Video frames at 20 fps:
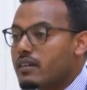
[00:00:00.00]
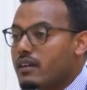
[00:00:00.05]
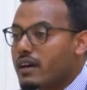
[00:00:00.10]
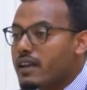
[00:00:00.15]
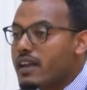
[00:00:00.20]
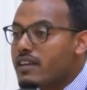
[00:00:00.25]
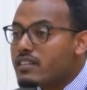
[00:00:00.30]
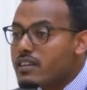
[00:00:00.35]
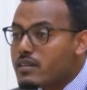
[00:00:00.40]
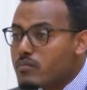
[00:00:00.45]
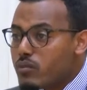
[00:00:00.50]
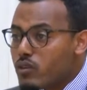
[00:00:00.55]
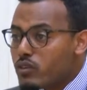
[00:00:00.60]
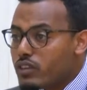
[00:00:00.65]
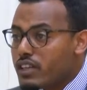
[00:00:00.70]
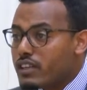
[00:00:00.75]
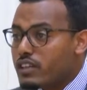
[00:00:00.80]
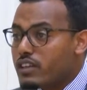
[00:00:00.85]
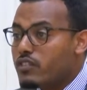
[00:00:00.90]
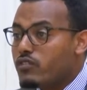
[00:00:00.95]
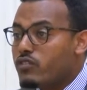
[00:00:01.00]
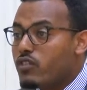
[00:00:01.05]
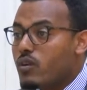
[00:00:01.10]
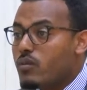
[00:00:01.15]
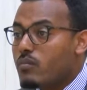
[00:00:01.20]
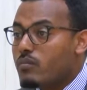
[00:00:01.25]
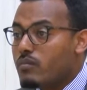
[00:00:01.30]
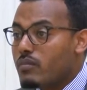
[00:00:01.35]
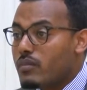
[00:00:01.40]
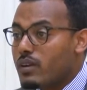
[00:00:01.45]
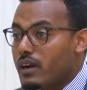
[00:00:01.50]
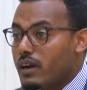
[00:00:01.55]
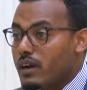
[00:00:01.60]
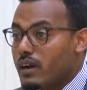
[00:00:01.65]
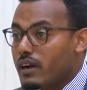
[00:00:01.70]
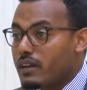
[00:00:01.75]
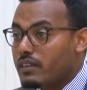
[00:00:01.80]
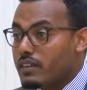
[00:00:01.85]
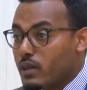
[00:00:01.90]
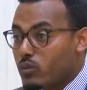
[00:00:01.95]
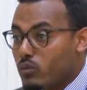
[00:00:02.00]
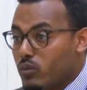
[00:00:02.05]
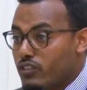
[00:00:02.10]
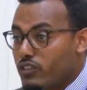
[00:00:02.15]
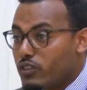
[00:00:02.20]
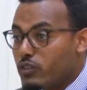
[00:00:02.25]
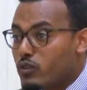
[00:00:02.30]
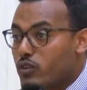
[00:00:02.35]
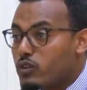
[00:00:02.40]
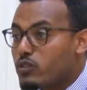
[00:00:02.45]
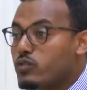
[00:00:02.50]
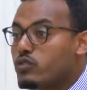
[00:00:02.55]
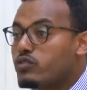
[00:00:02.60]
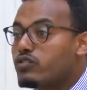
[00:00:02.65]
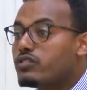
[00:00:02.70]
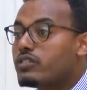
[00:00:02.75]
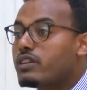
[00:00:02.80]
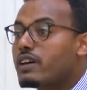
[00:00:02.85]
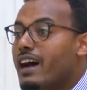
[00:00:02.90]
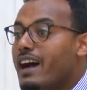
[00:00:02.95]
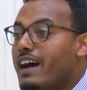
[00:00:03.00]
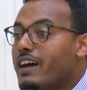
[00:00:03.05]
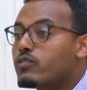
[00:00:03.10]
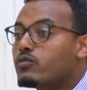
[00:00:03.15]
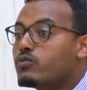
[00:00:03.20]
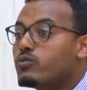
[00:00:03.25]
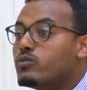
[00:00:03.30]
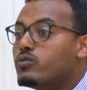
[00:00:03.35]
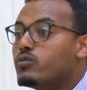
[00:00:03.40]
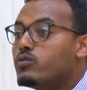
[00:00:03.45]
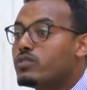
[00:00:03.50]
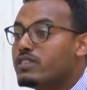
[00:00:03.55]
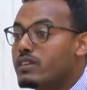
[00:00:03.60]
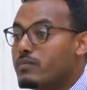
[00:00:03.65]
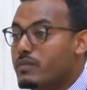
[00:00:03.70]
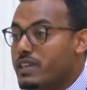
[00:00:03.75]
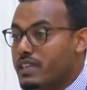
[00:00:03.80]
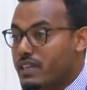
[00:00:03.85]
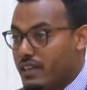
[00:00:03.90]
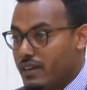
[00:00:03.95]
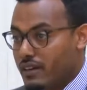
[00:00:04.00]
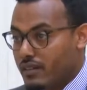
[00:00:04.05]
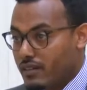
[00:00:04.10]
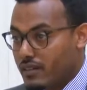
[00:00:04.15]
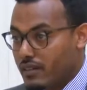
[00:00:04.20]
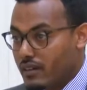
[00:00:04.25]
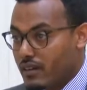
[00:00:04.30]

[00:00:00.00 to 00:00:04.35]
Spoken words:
Another important reform that was introduced has to do with the media.